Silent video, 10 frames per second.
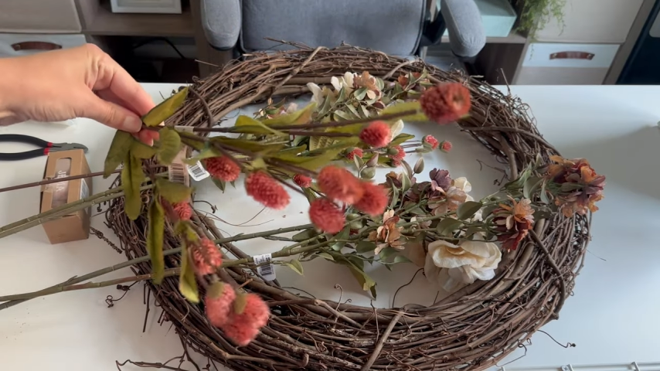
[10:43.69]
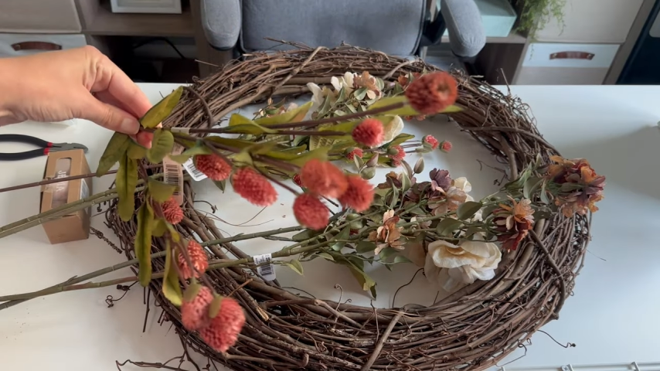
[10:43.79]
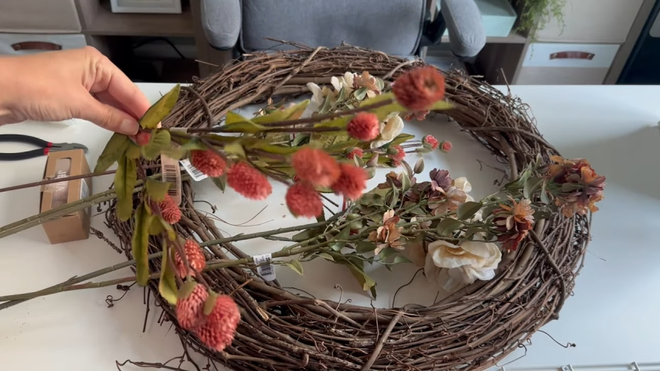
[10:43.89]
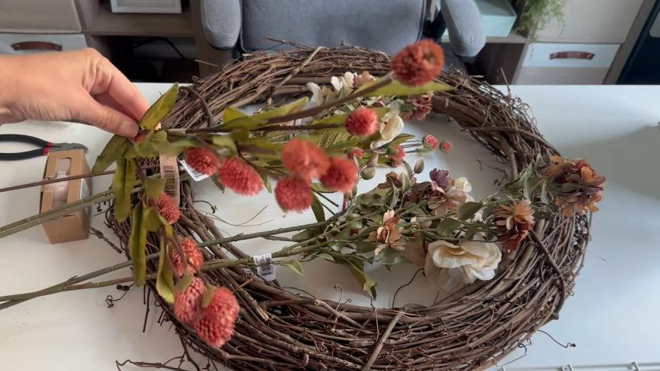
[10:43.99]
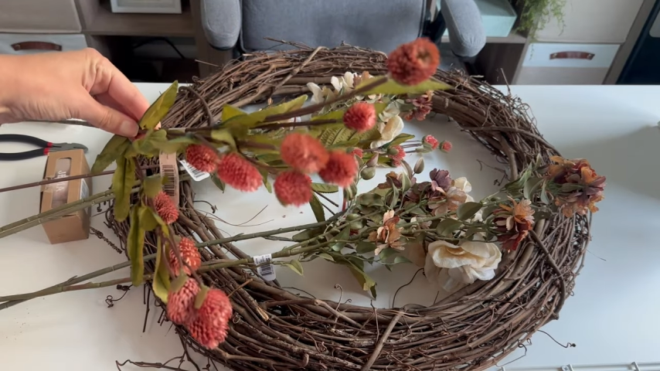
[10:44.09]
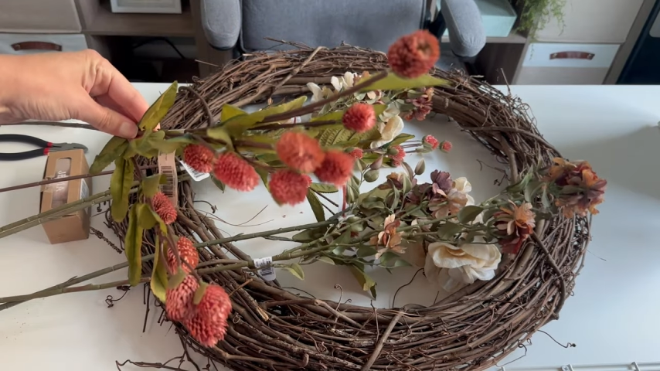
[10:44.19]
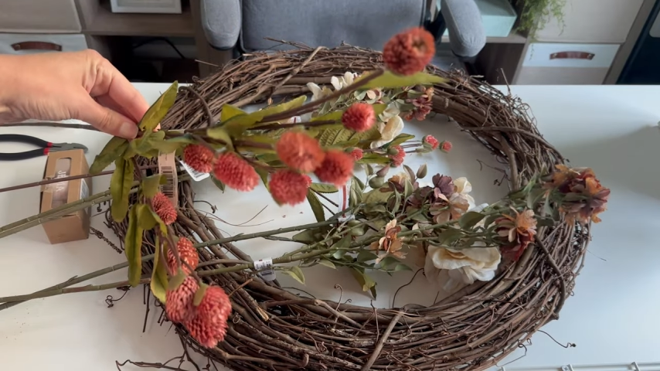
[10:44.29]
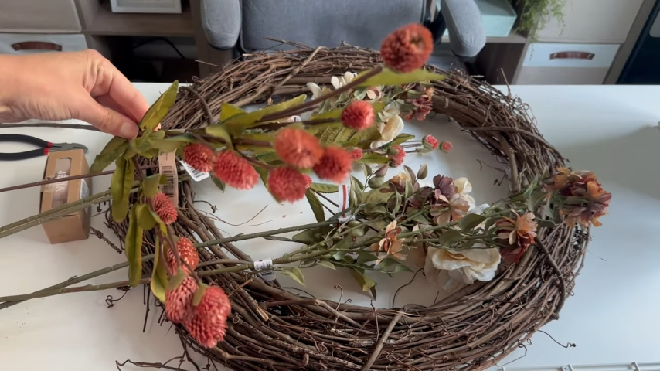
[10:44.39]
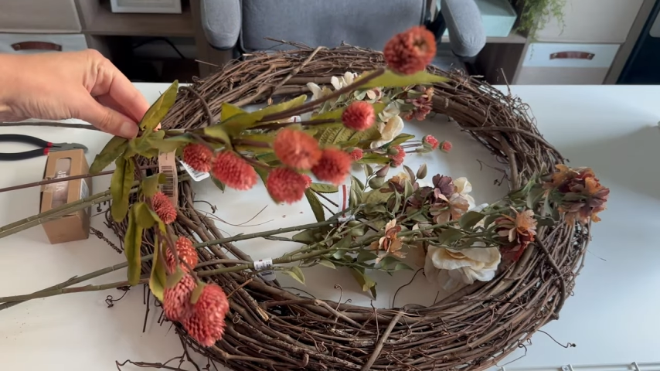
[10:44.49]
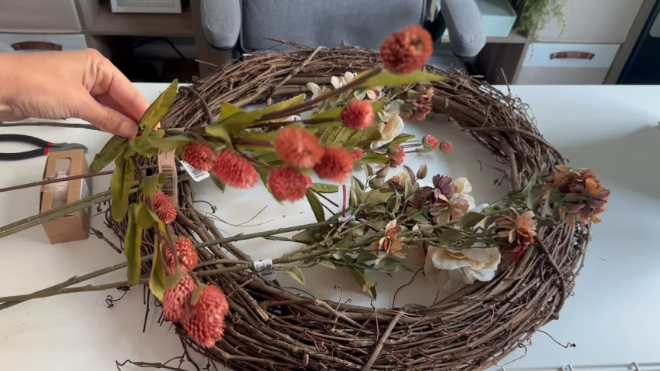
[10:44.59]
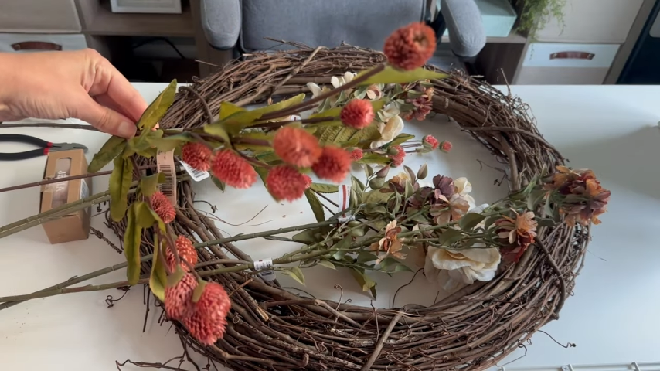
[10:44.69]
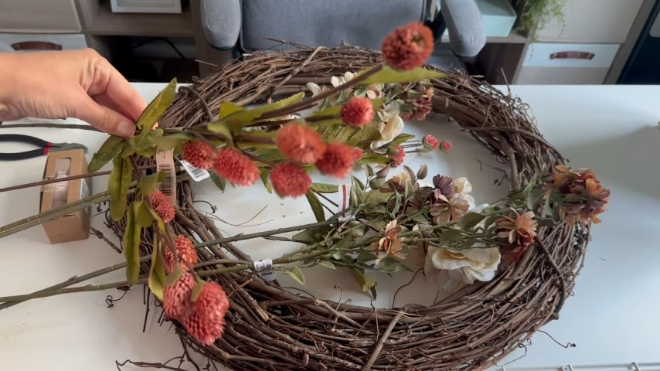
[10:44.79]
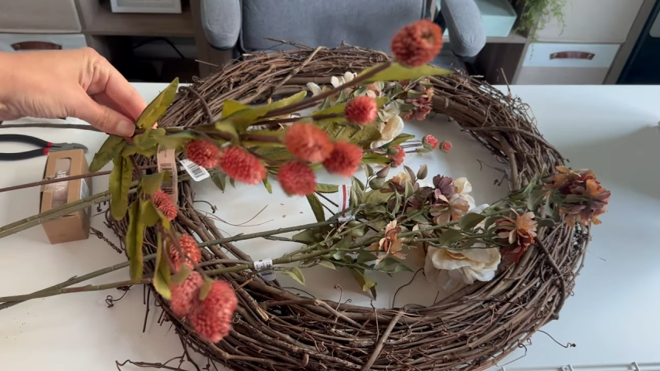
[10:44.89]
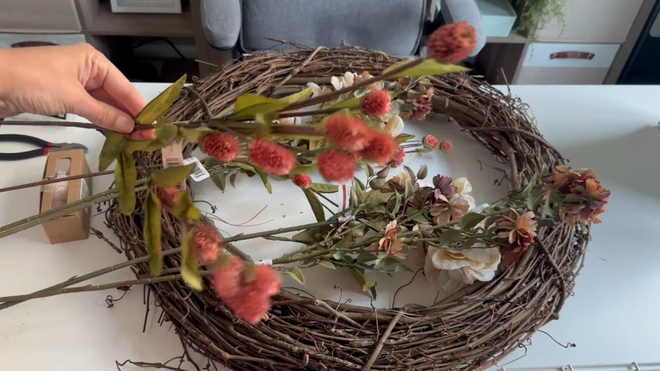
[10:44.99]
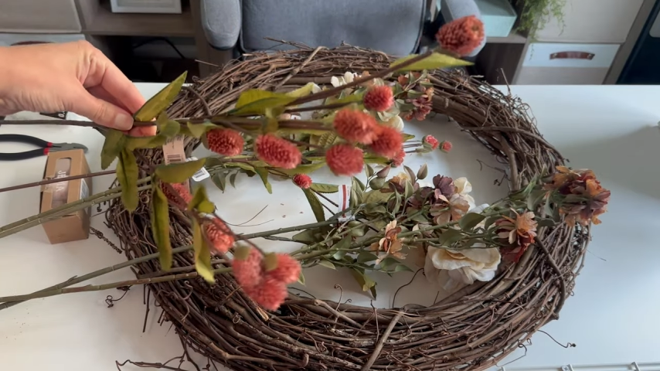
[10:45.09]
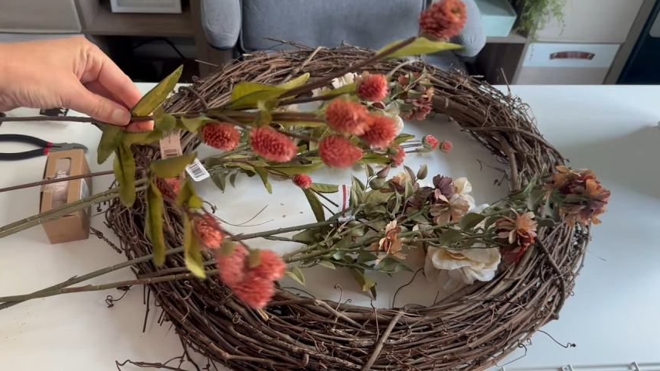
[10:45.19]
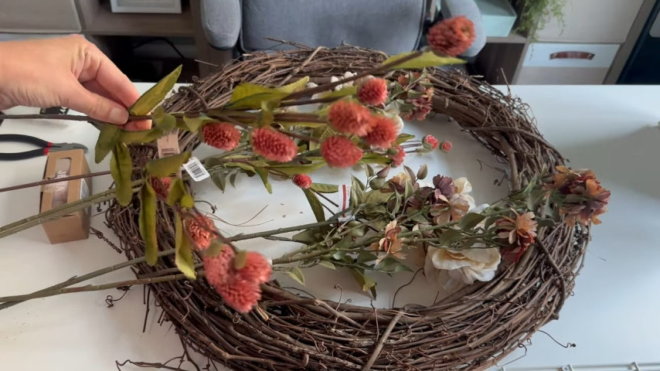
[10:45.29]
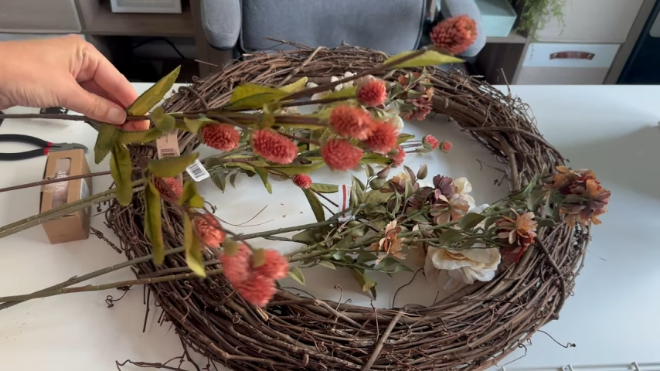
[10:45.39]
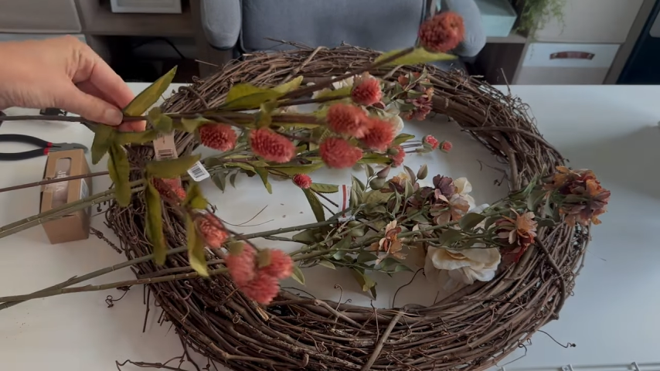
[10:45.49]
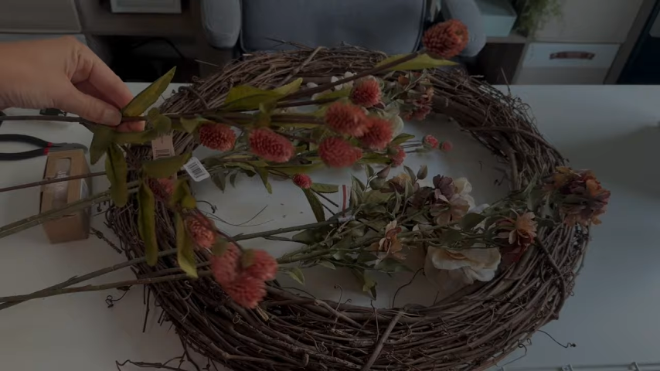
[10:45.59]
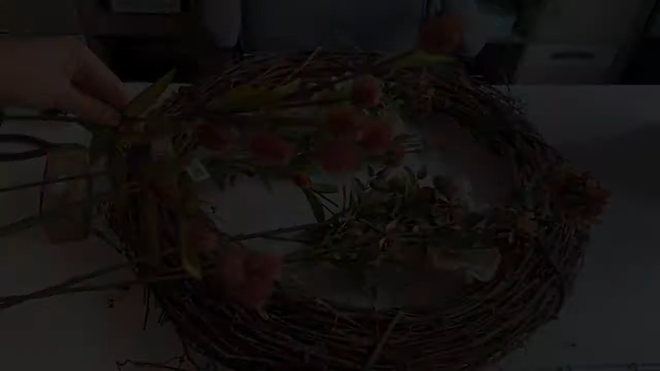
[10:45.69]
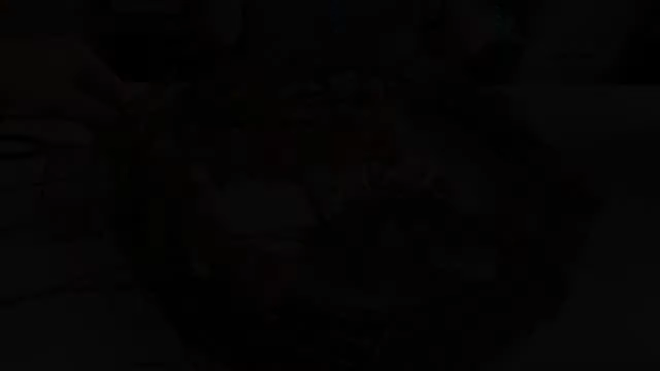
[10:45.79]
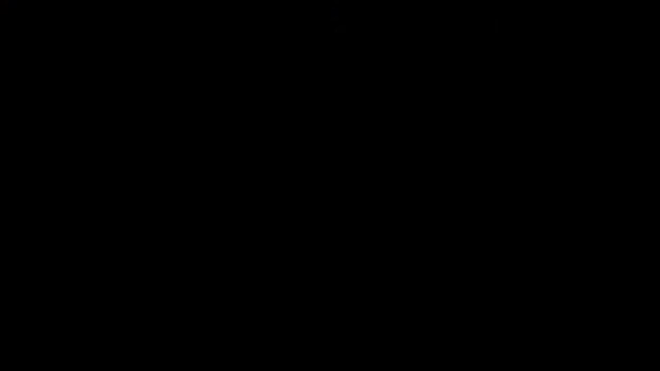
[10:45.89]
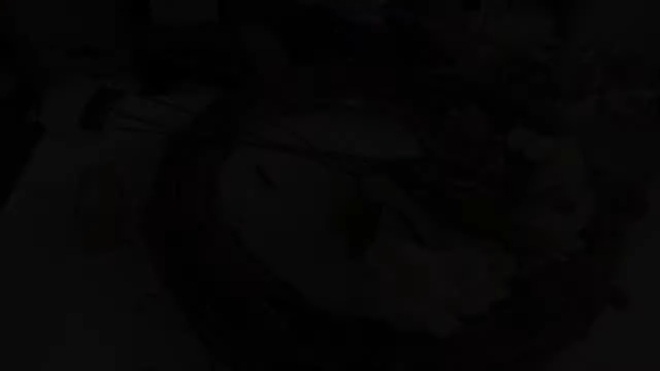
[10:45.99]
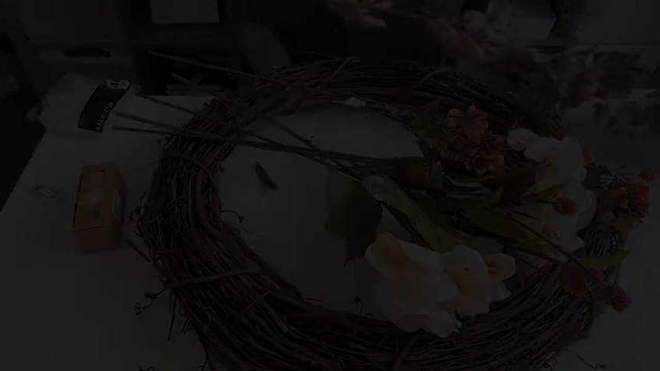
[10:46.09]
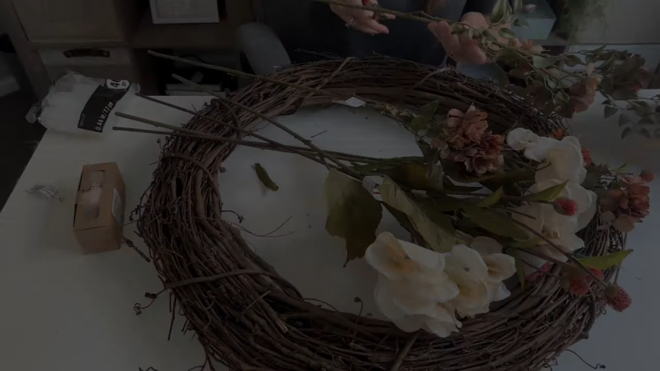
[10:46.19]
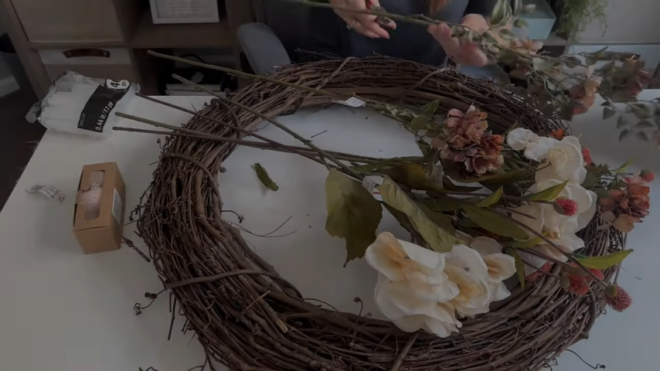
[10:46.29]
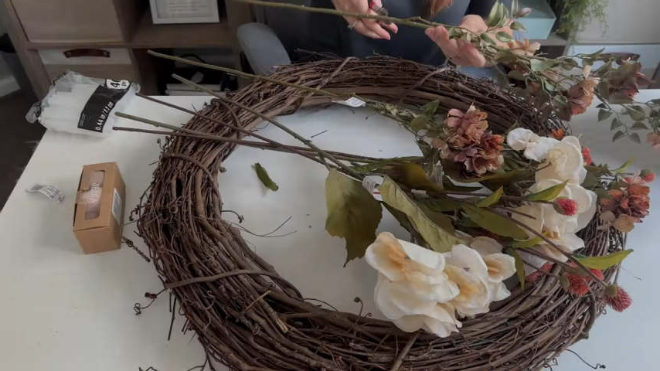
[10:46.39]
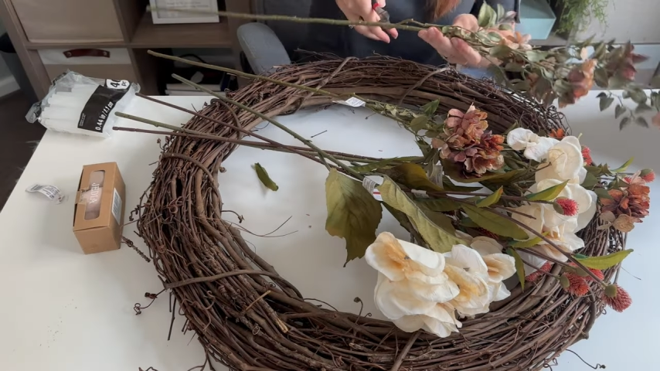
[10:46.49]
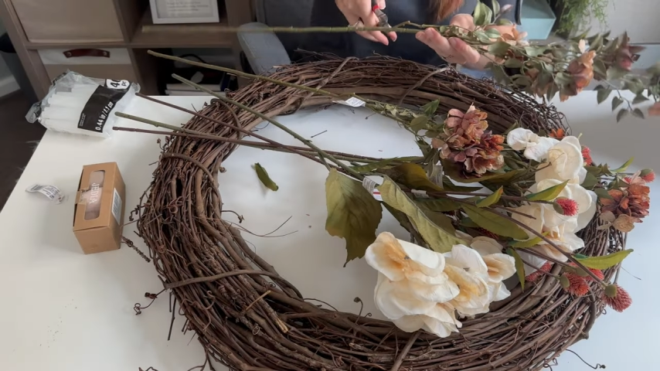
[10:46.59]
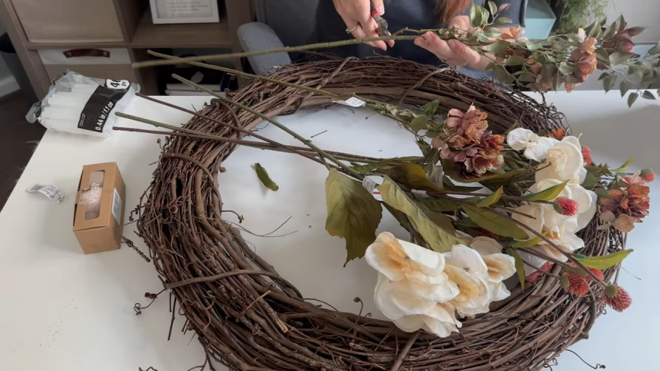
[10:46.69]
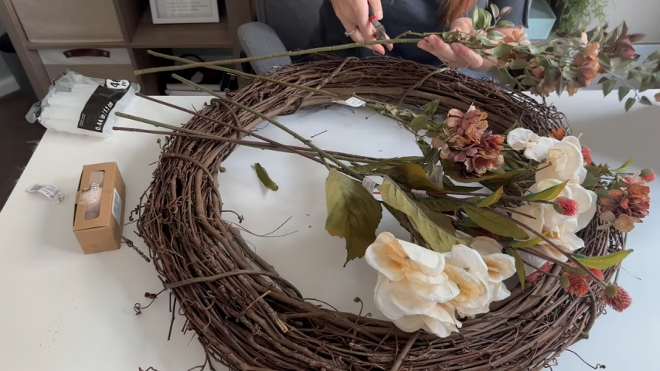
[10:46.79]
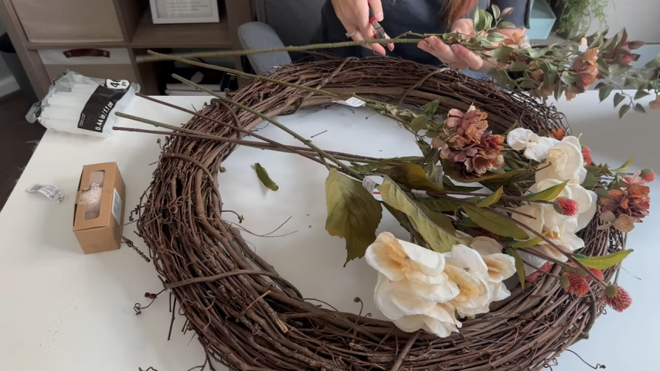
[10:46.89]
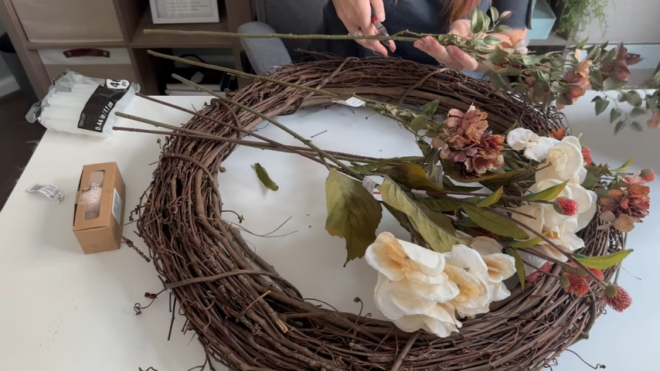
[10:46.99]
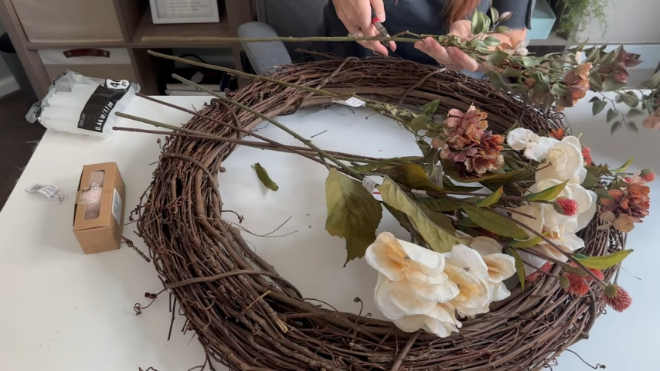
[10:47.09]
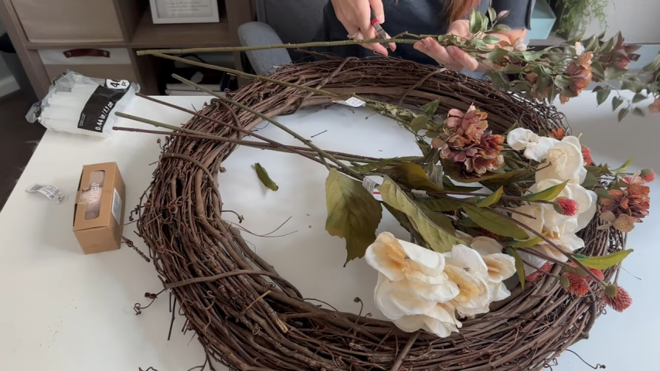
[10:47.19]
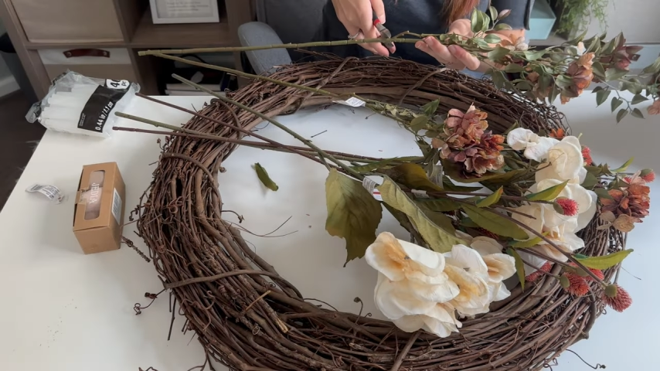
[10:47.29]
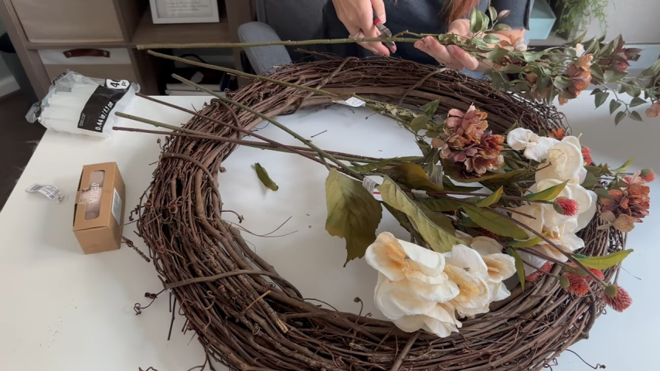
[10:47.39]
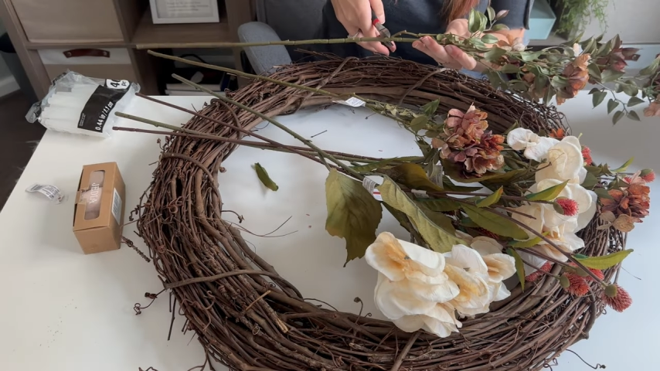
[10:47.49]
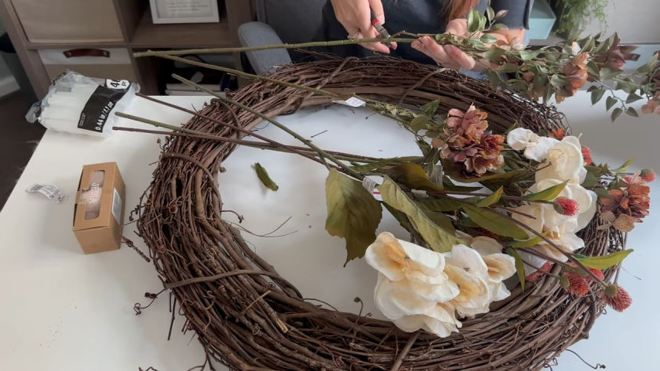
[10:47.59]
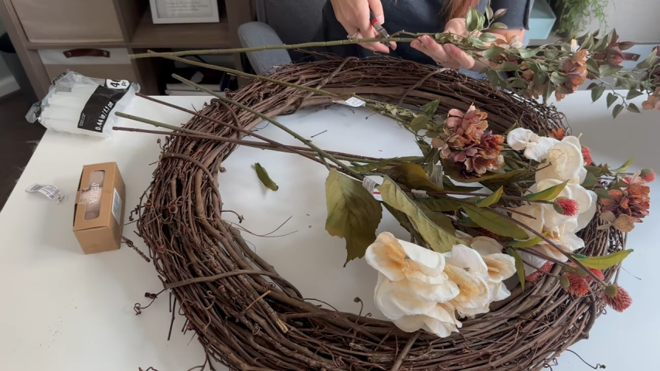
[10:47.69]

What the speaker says: Nobody's mouth can be seen.